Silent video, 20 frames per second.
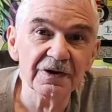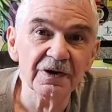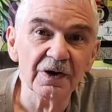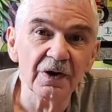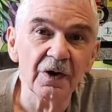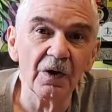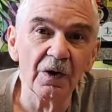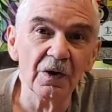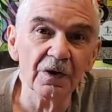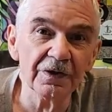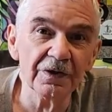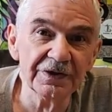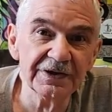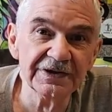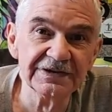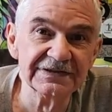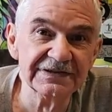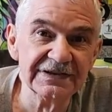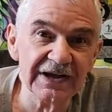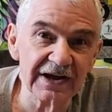all of
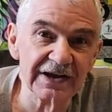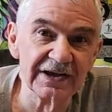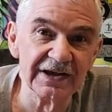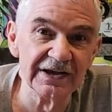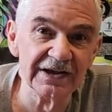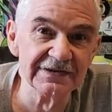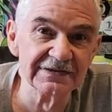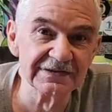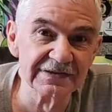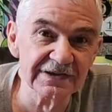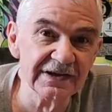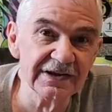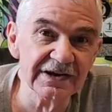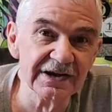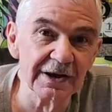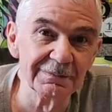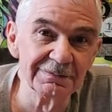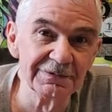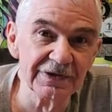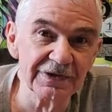these decades leading
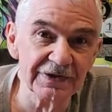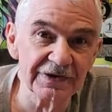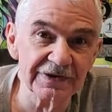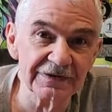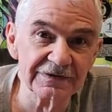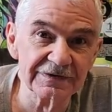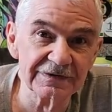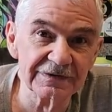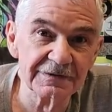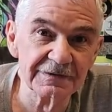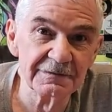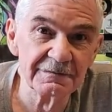up to this.